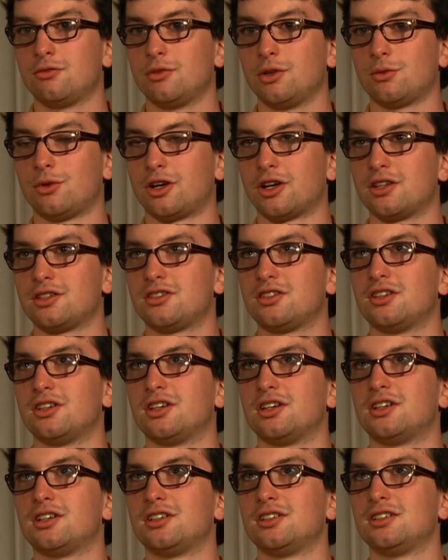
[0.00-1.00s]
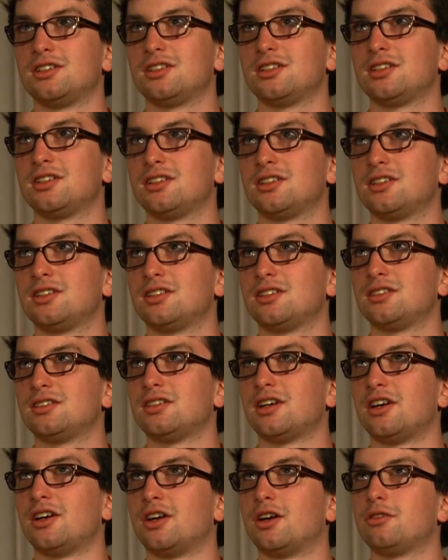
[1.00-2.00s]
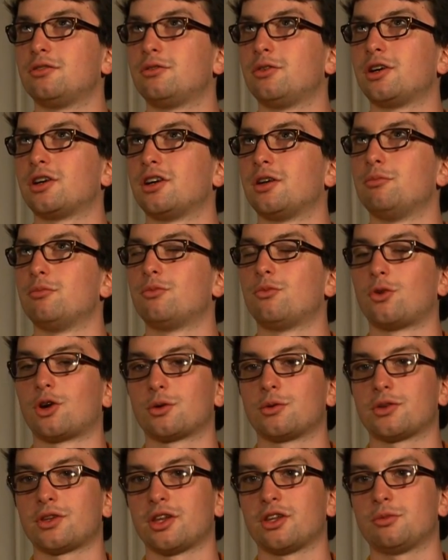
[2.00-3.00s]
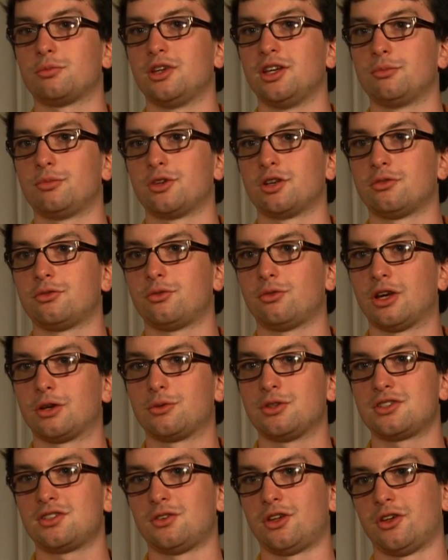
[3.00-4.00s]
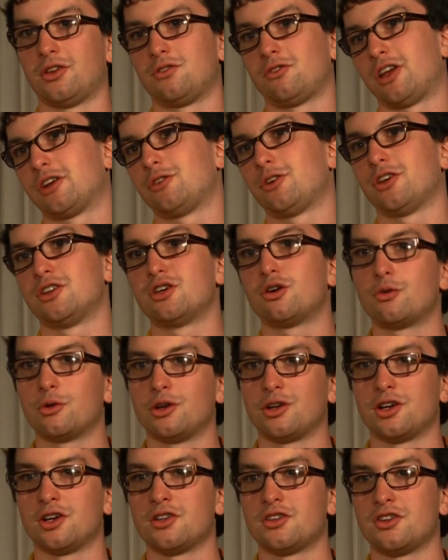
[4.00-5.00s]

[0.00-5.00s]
We wanted to, I don't know, if we were gonna work with other people, or like we still didn't like really know what we were gonna